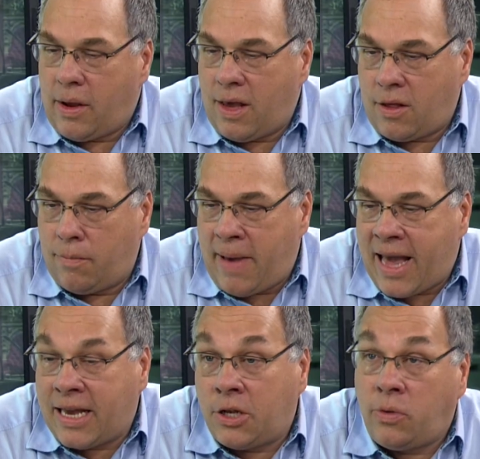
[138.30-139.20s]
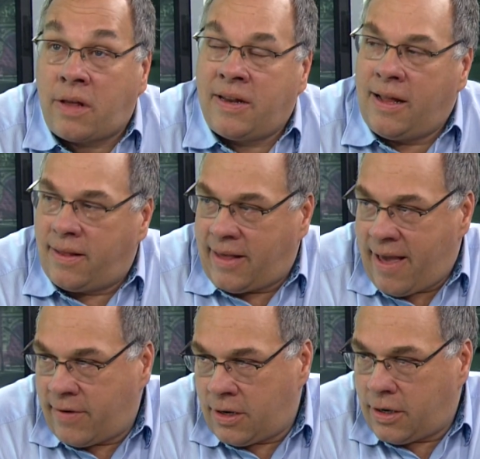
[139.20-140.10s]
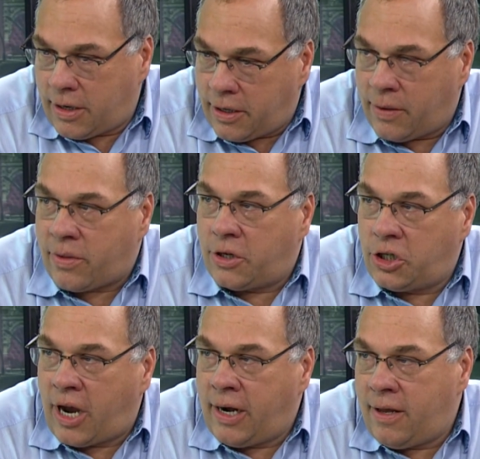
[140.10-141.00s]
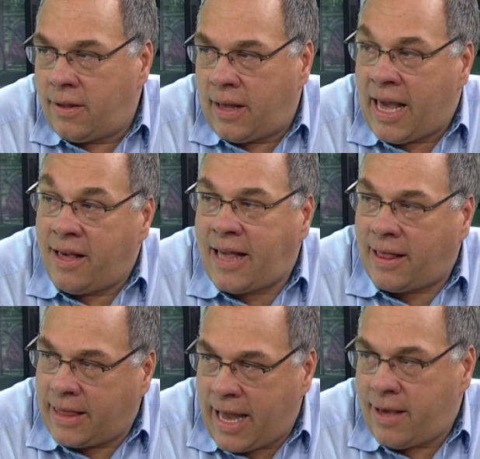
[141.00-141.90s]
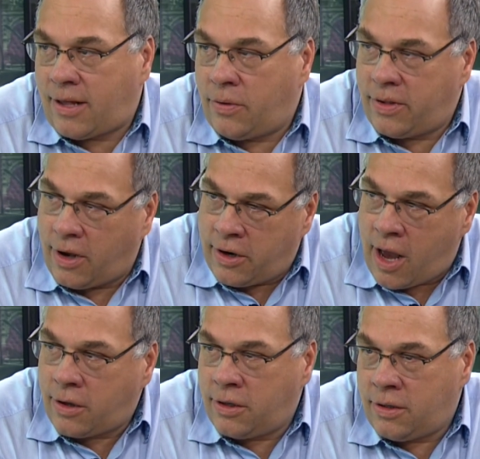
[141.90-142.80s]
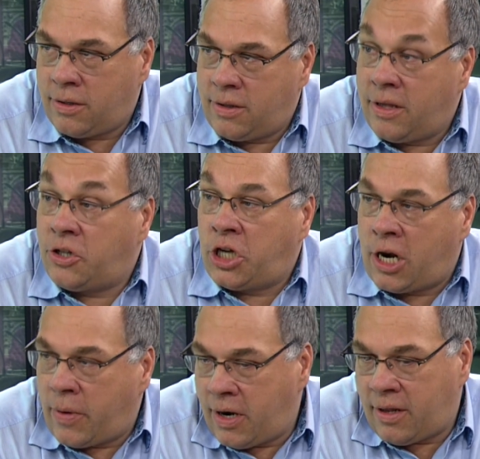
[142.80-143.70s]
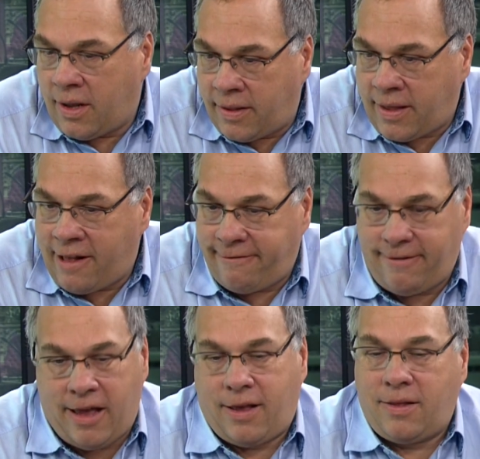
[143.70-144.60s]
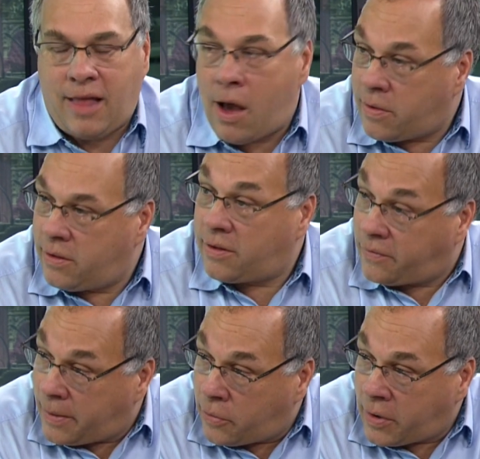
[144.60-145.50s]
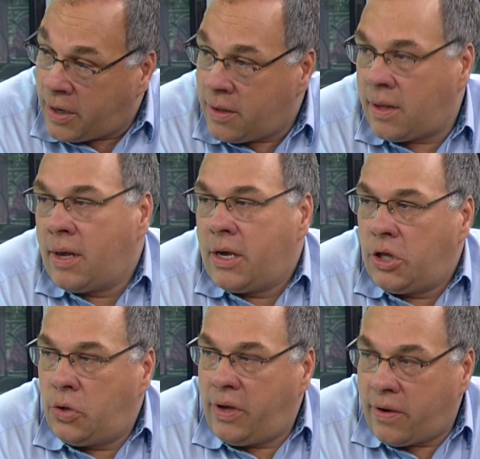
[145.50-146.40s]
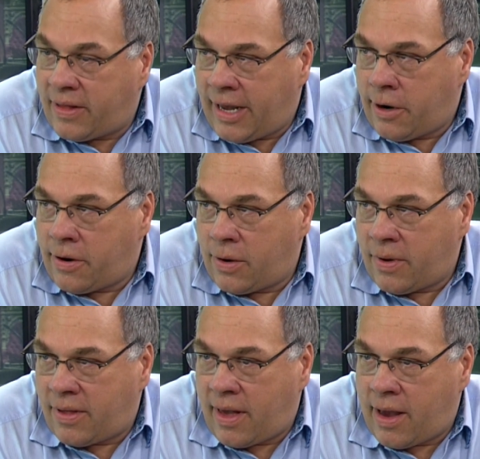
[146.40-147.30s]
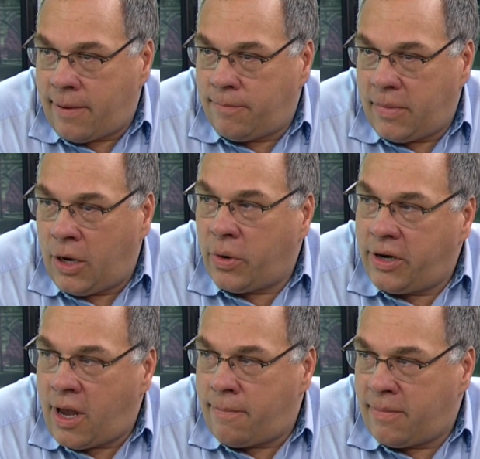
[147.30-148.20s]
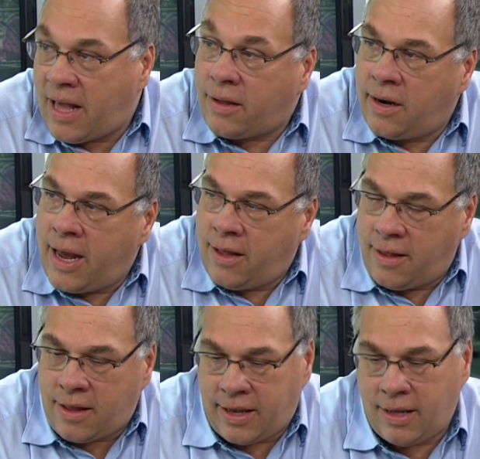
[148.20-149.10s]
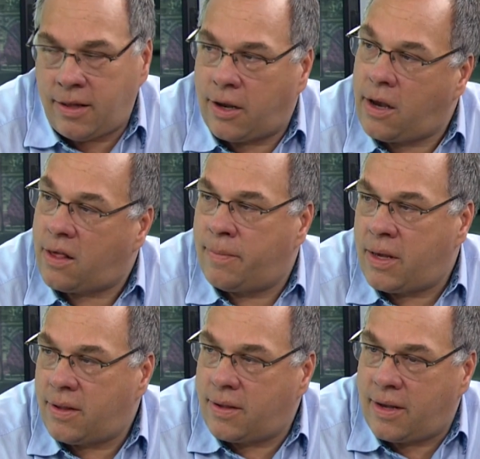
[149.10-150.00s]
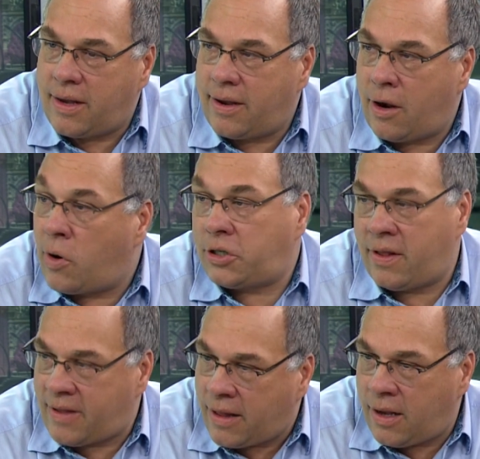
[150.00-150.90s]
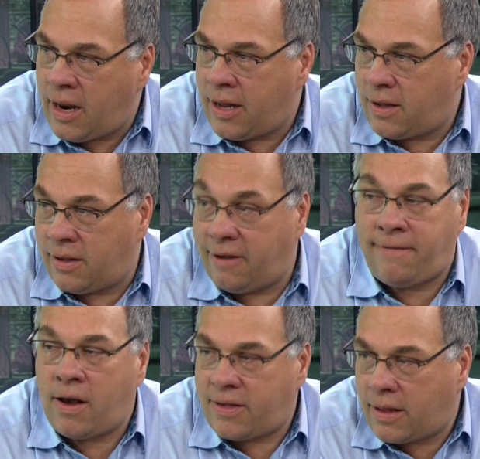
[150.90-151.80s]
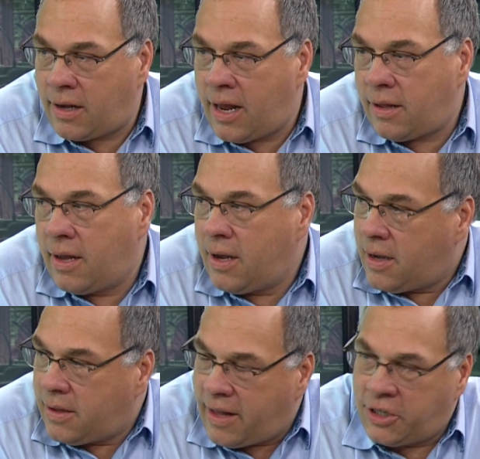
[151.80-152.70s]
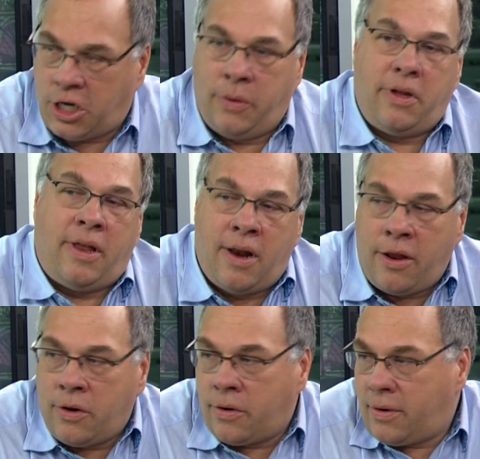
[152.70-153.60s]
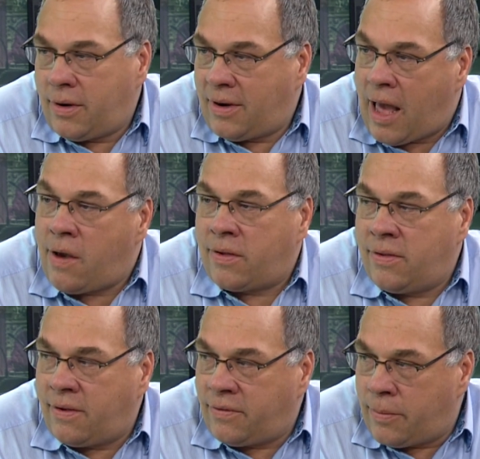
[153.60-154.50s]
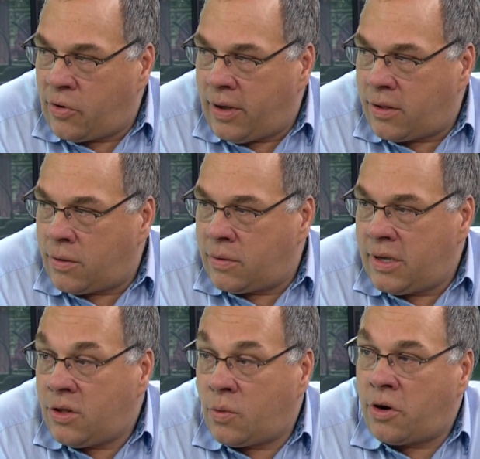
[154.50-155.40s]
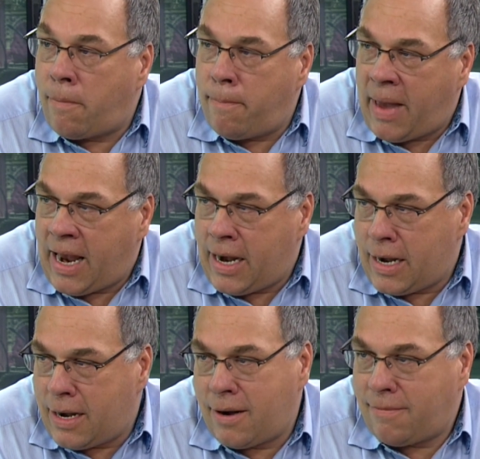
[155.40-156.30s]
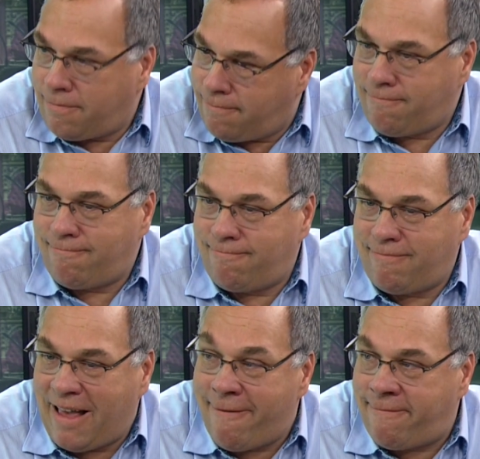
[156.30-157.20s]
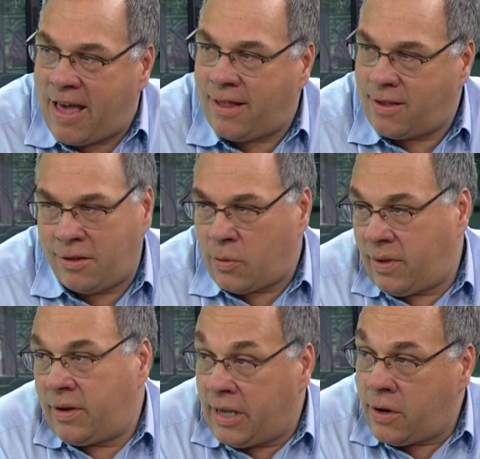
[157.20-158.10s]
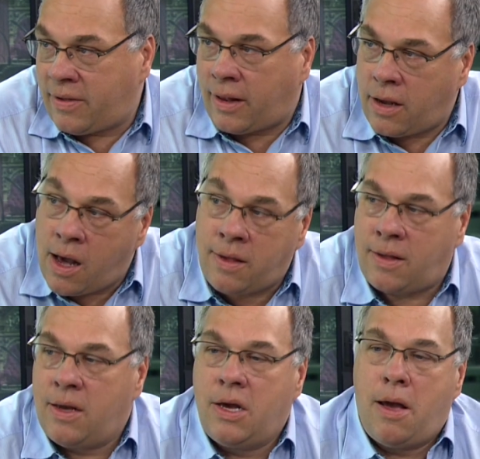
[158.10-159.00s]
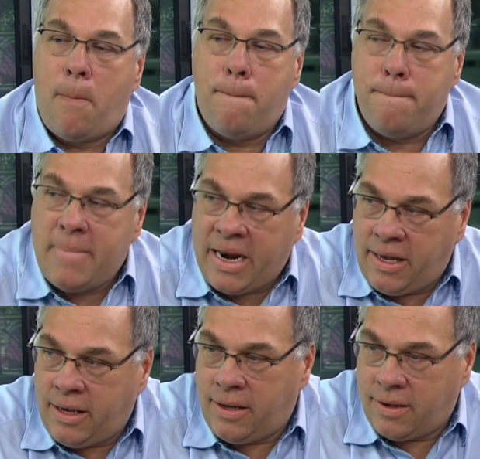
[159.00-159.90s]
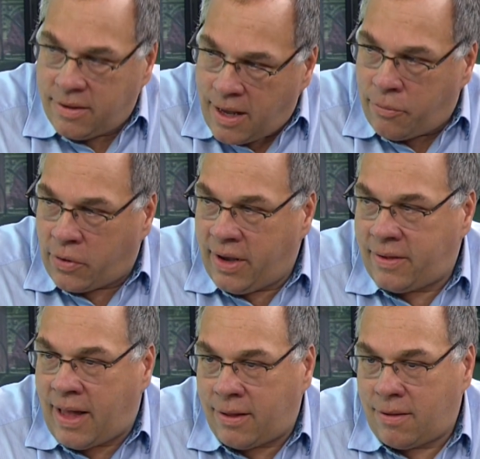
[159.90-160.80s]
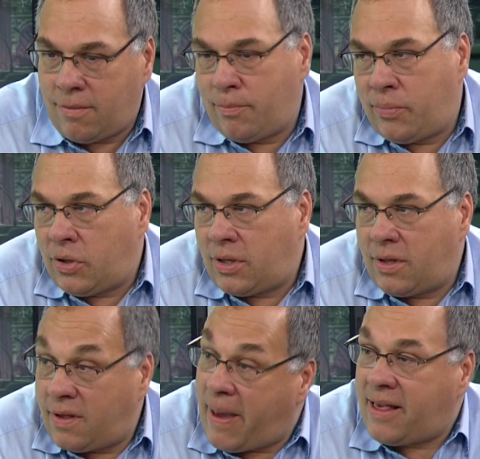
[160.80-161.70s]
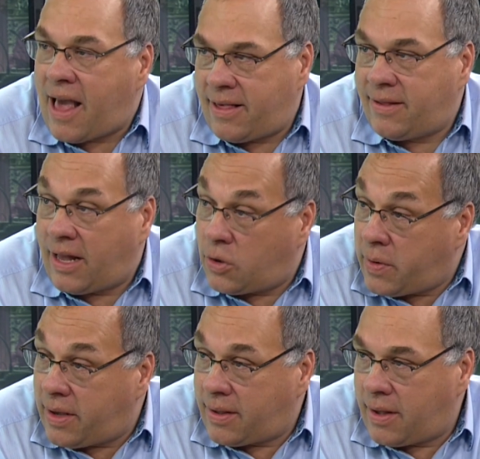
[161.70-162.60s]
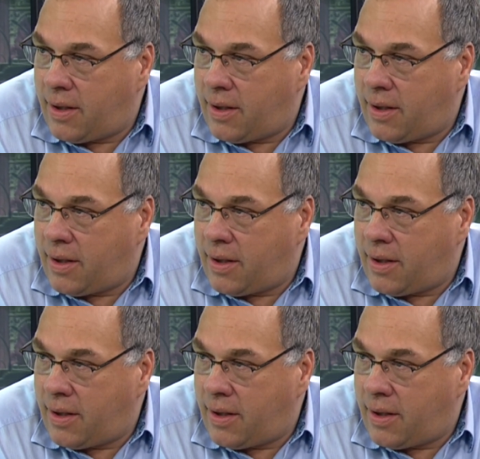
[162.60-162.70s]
Okay, so back in 2007, there was a Chinese ASAT test that was conducted. This generated itself like thousands of debris. 2 years later, there was a Iridium satellite that hit a Cosmos, a Russian satellite, a defunct satellite, that generated another thousands of debris. So these were the main event in the recent years that caused many debris that put space assets at risk.